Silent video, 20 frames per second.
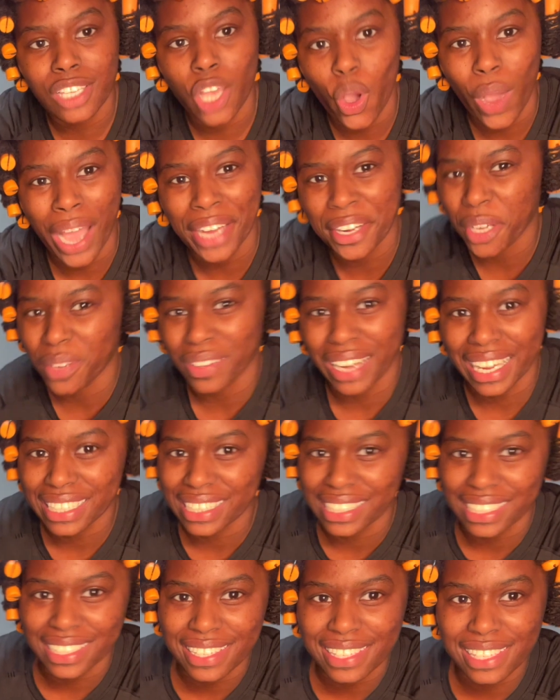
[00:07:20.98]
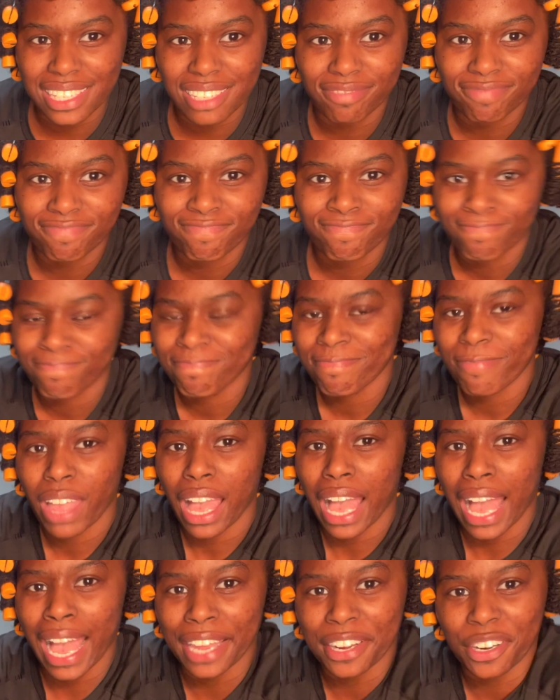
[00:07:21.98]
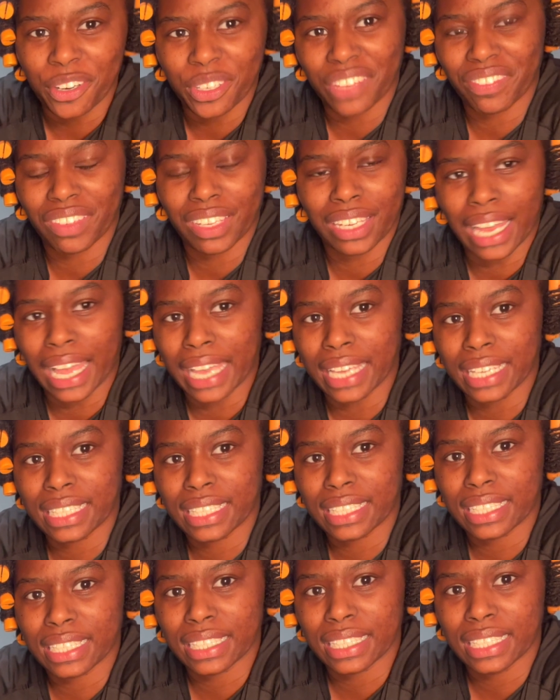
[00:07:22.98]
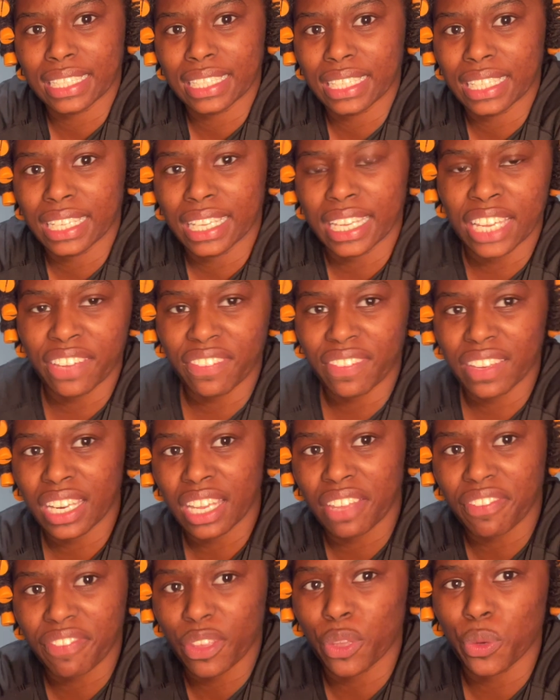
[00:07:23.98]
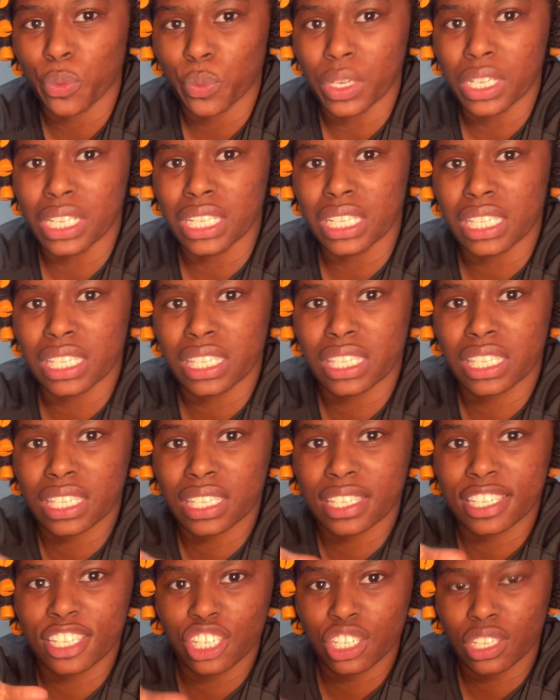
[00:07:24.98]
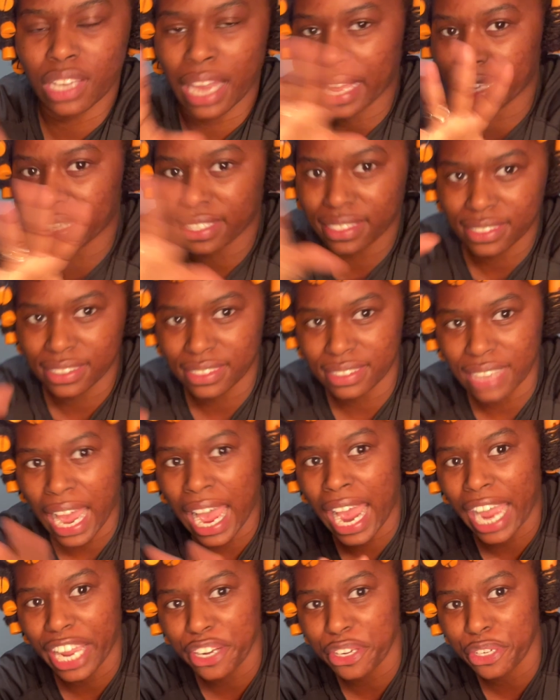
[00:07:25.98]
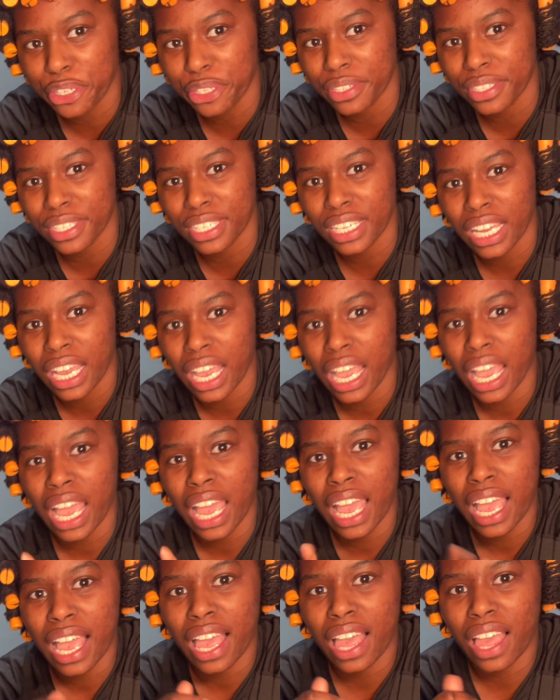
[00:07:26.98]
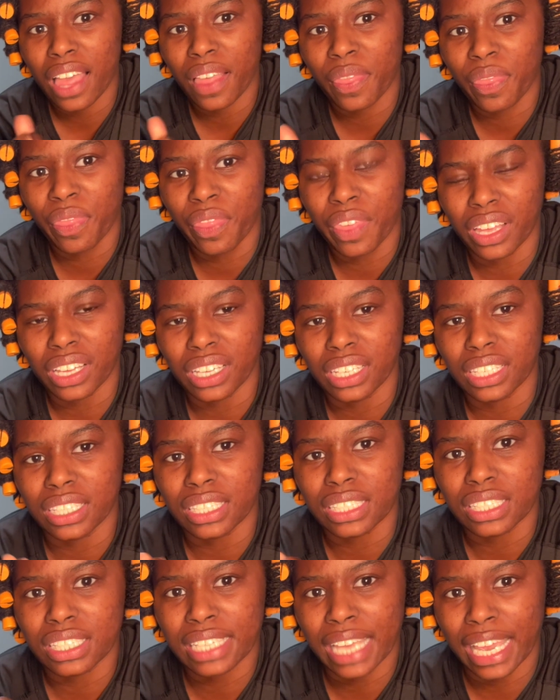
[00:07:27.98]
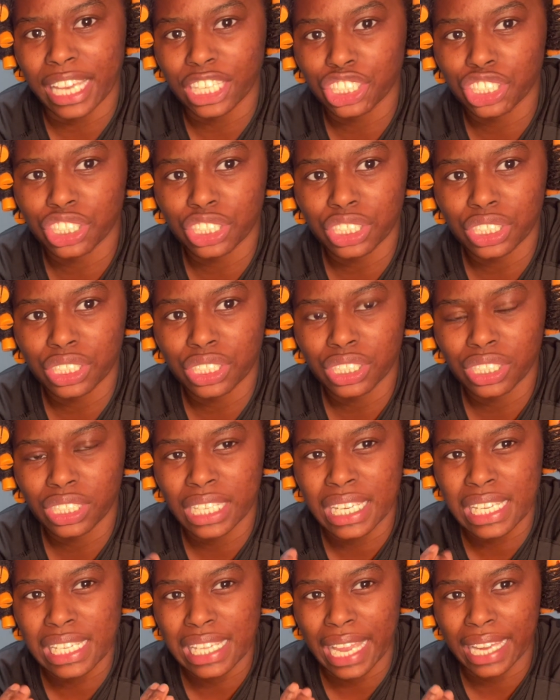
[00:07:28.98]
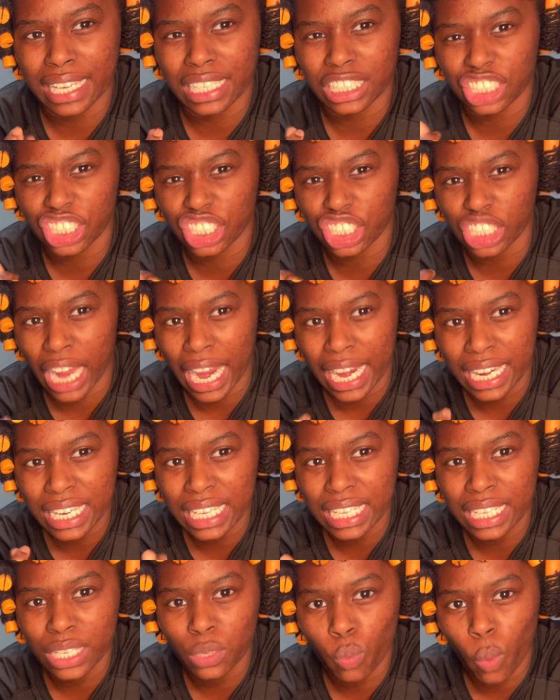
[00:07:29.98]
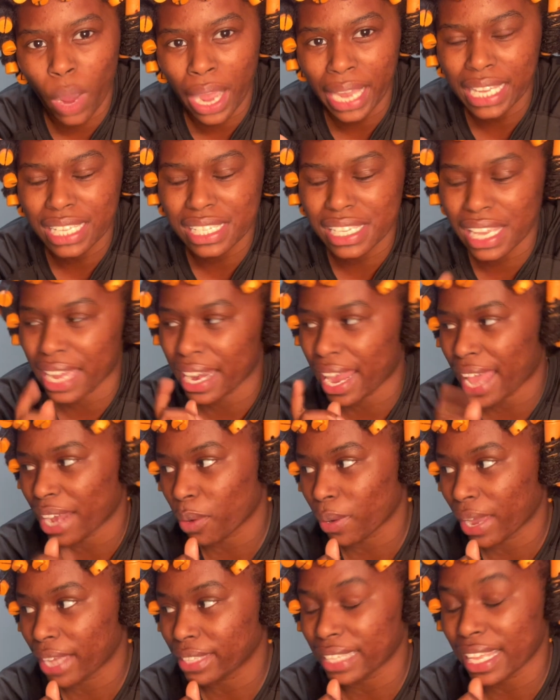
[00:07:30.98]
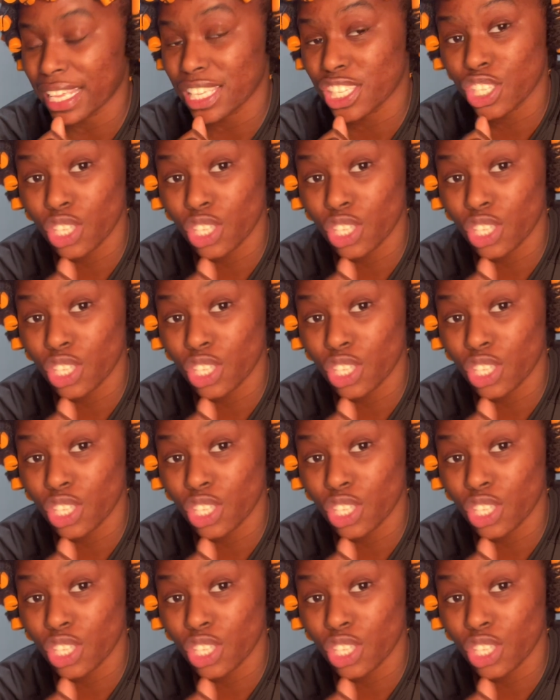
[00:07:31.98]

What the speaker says: So I don't like this. I don't even like, even if it was like ironed, the texture is like a shiny white, and I don't like that.